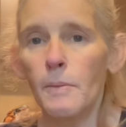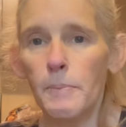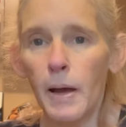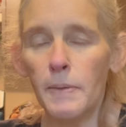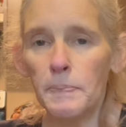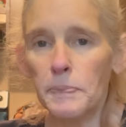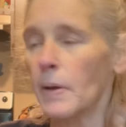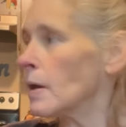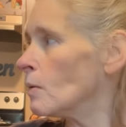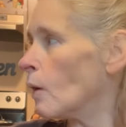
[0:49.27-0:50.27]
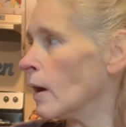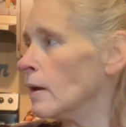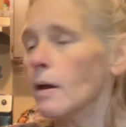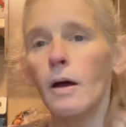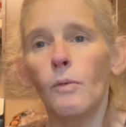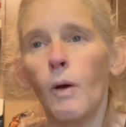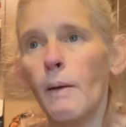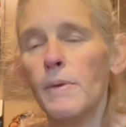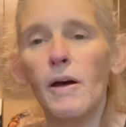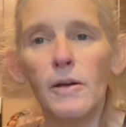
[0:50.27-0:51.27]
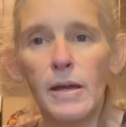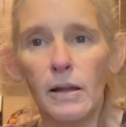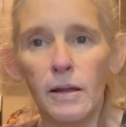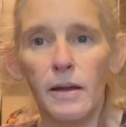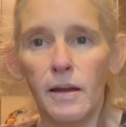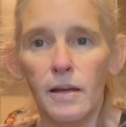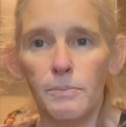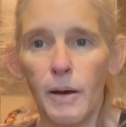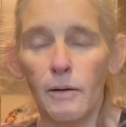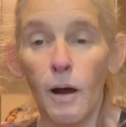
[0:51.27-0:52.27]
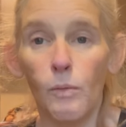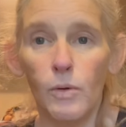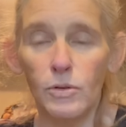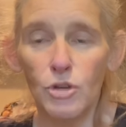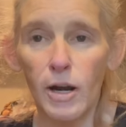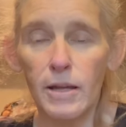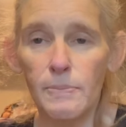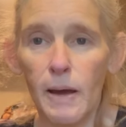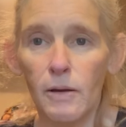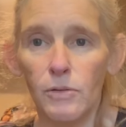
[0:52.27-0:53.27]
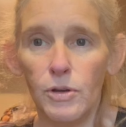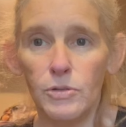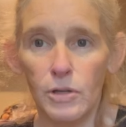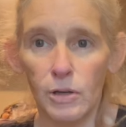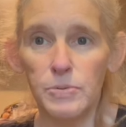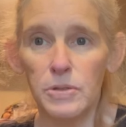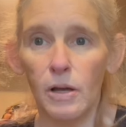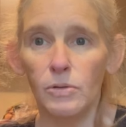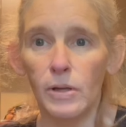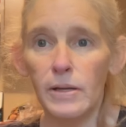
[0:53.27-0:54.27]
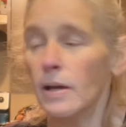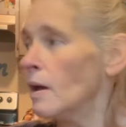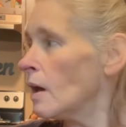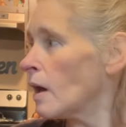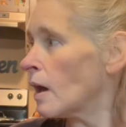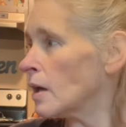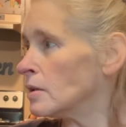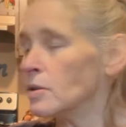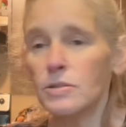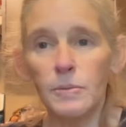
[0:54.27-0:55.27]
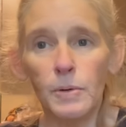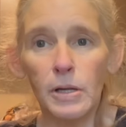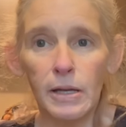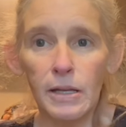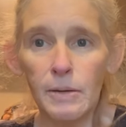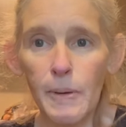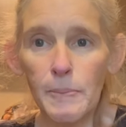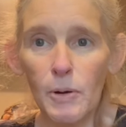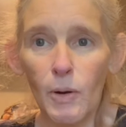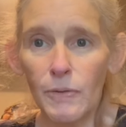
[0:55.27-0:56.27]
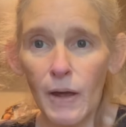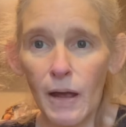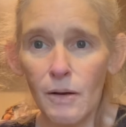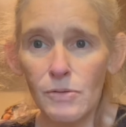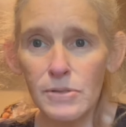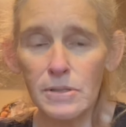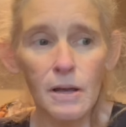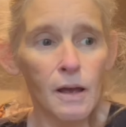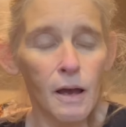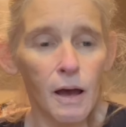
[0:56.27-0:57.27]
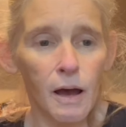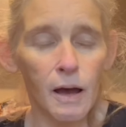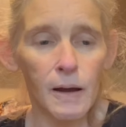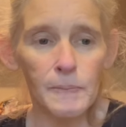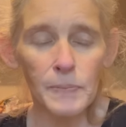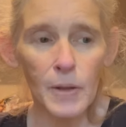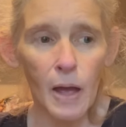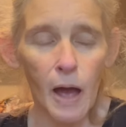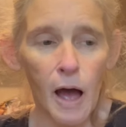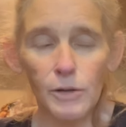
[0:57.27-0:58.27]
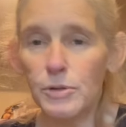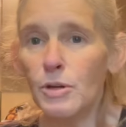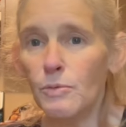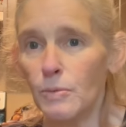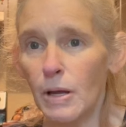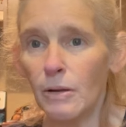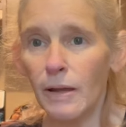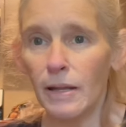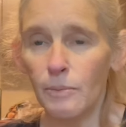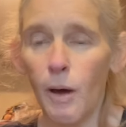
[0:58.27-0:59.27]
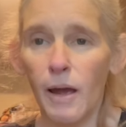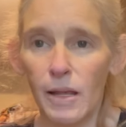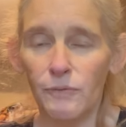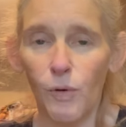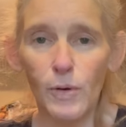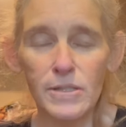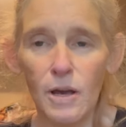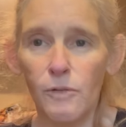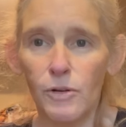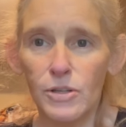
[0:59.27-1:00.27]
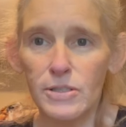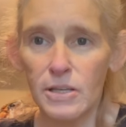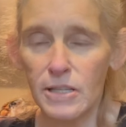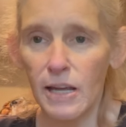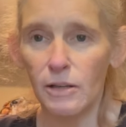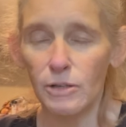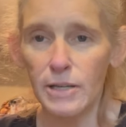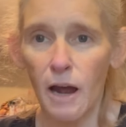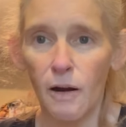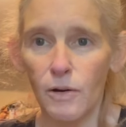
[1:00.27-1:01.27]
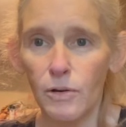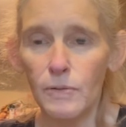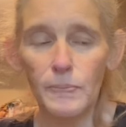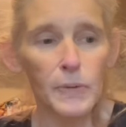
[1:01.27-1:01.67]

But anyway, where I'm now healing and getting better, I want to try to come back on YouTube slowly and do some cleaning maybe around the house. Um, I'll do in cleaning play and voiceover just because I get a little tired.